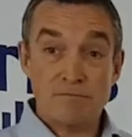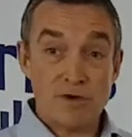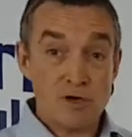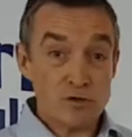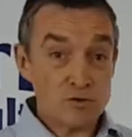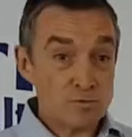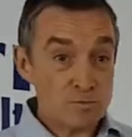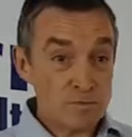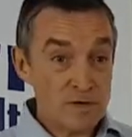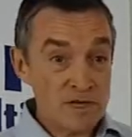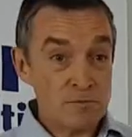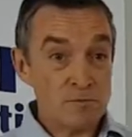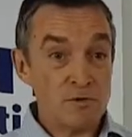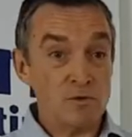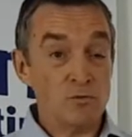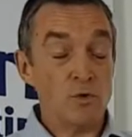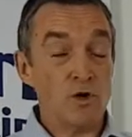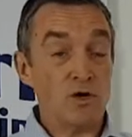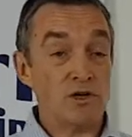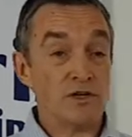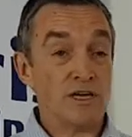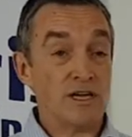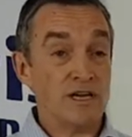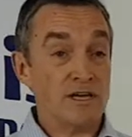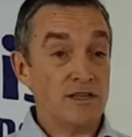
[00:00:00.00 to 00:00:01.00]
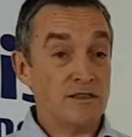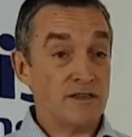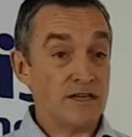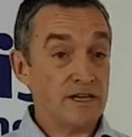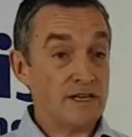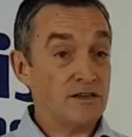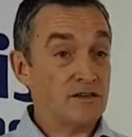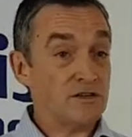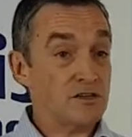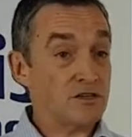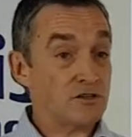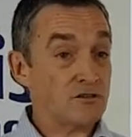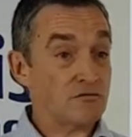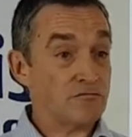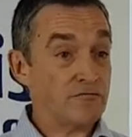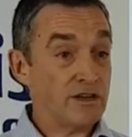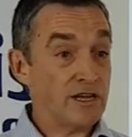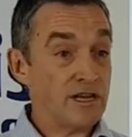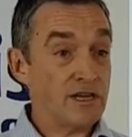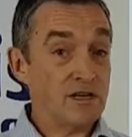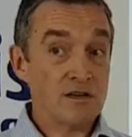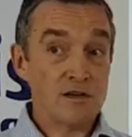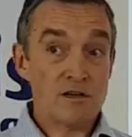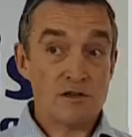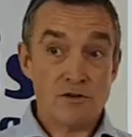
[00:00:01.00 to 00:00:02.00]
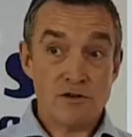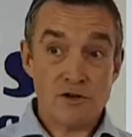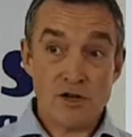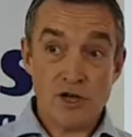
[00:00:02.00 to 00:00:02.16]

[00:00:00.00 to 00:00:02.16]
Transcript: Most people working in the industry